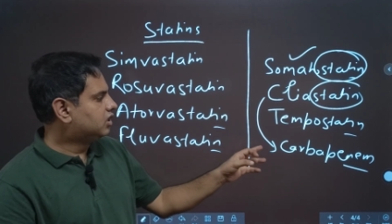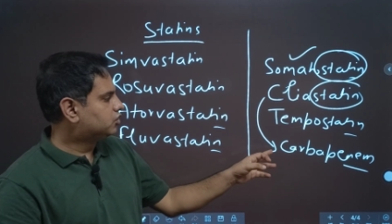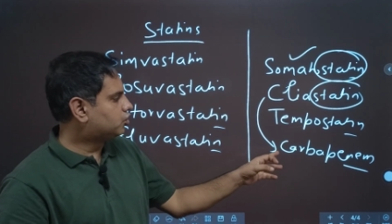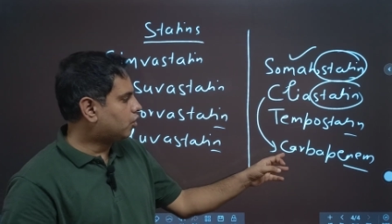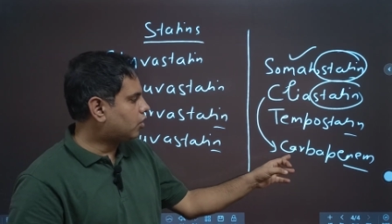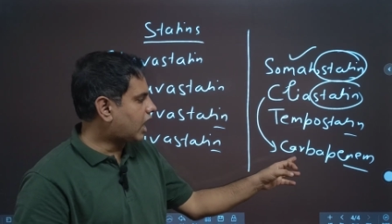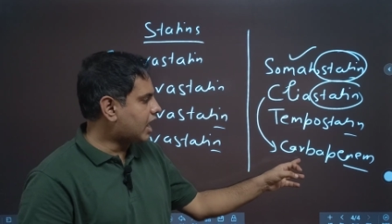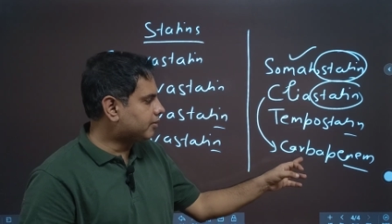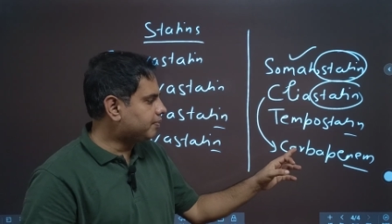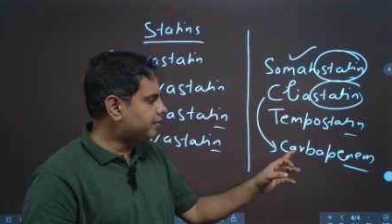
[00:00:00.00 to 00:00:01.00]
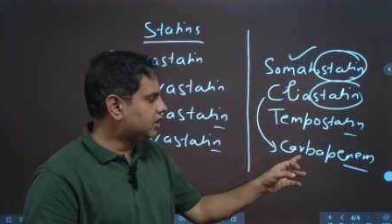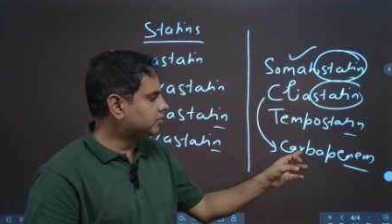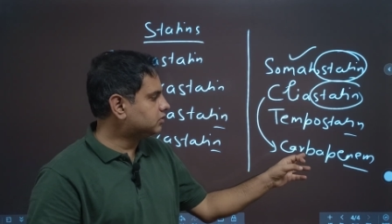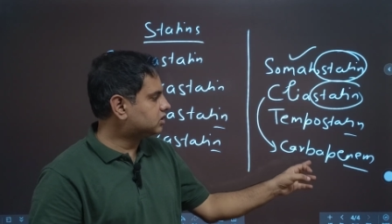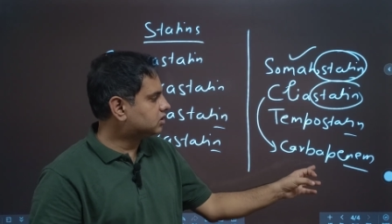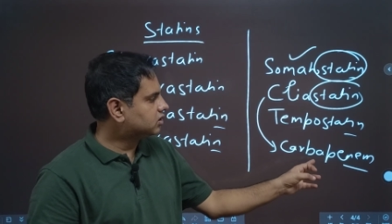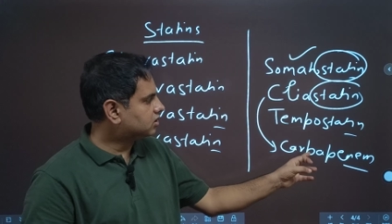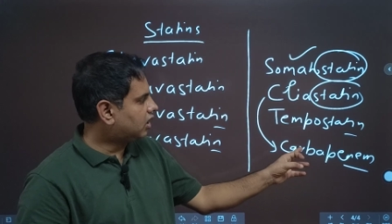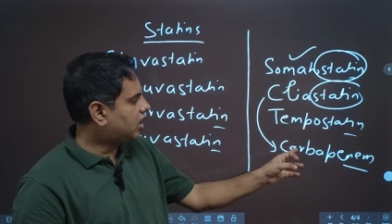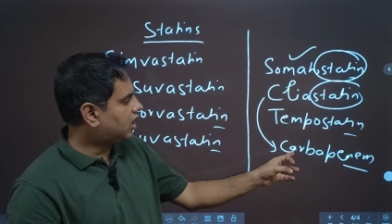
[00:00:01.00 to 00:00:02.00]
So, carbapenems,
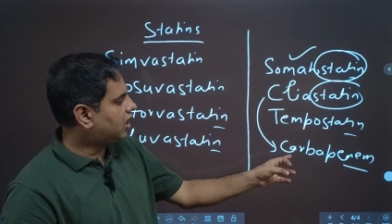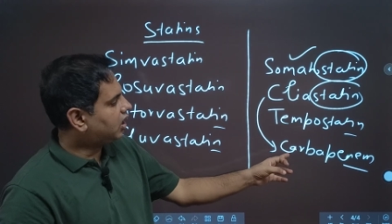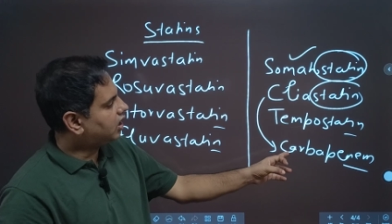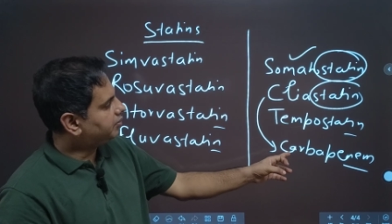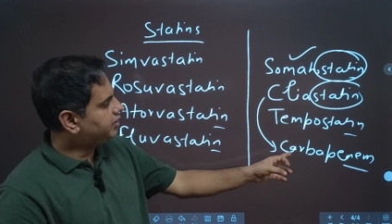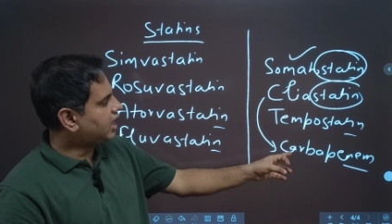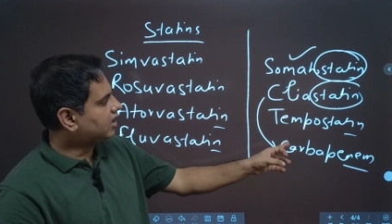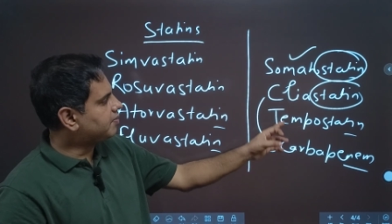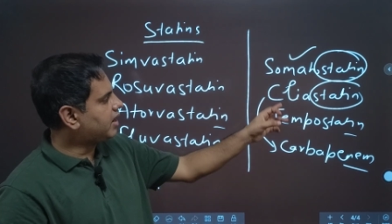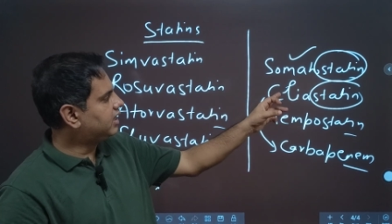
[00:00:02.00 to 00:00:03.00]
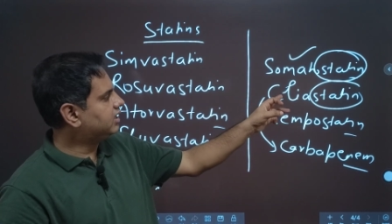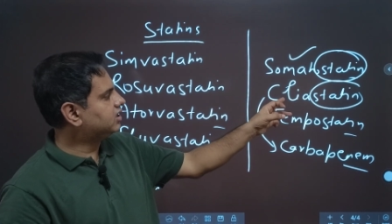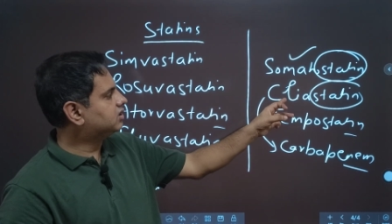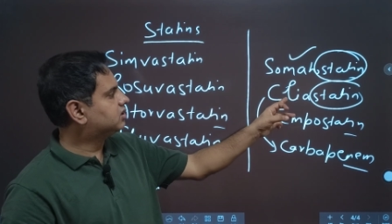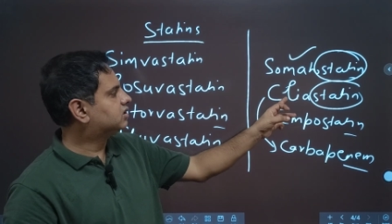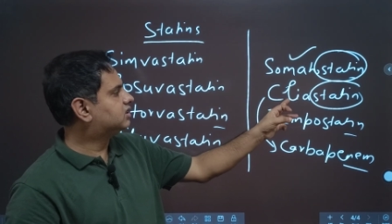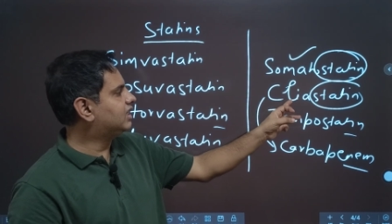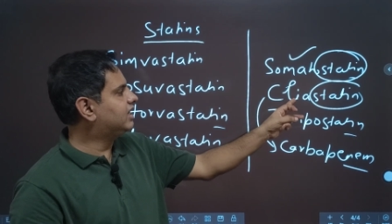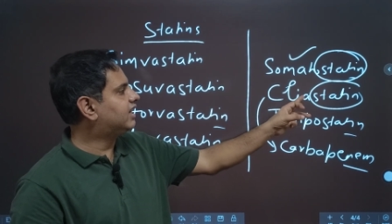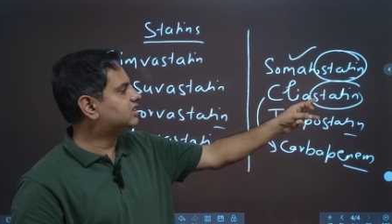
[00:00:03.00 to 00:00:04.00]
we are combining
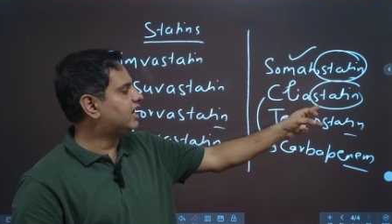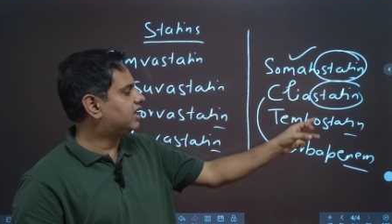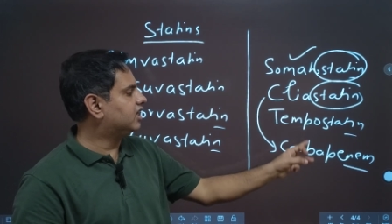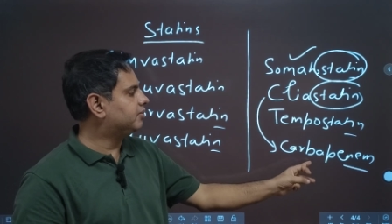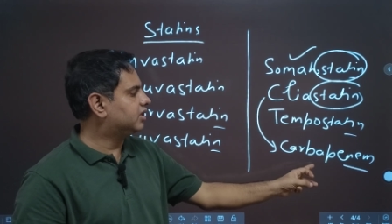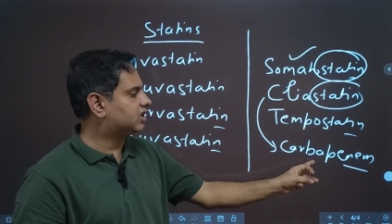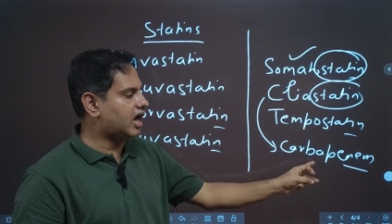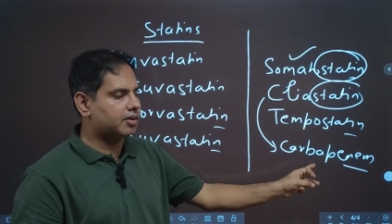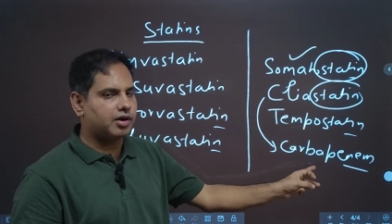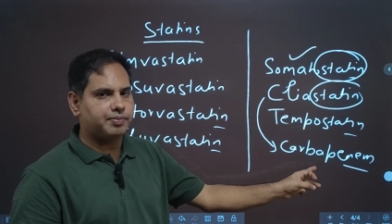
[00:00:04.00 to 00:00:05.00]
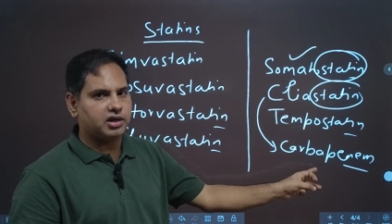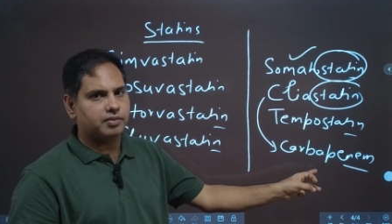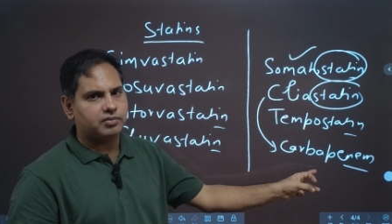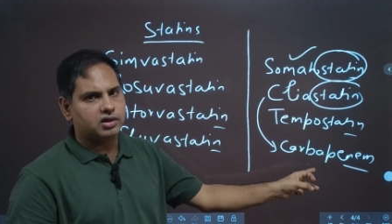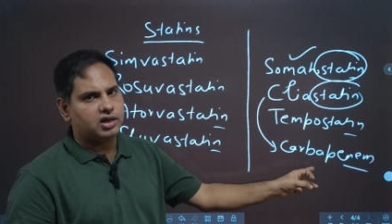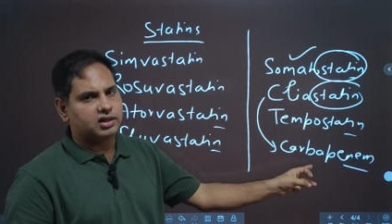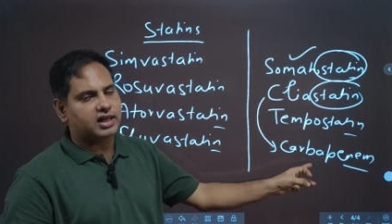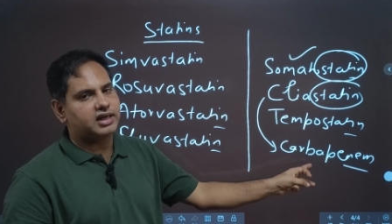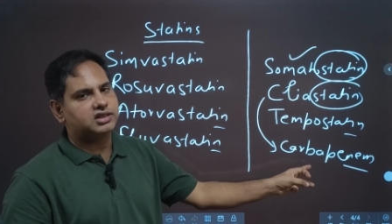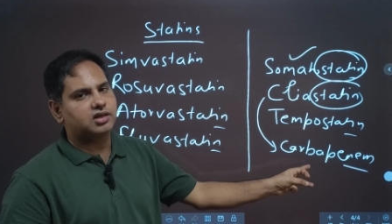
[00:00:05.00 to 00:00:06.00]
celiastatin with carbapenem.
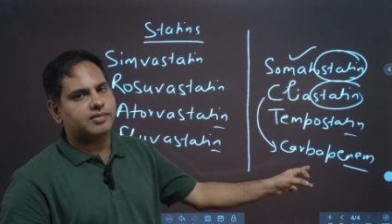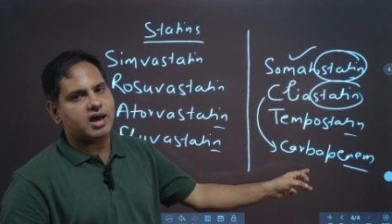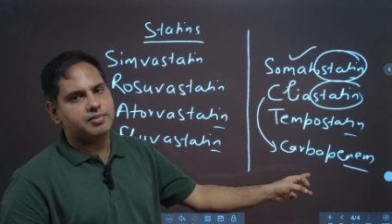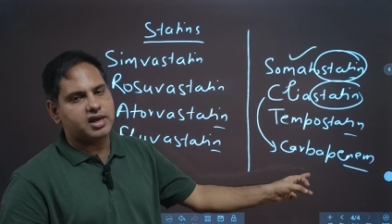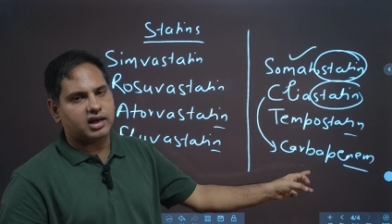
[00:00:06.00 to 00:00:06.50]
The reason why we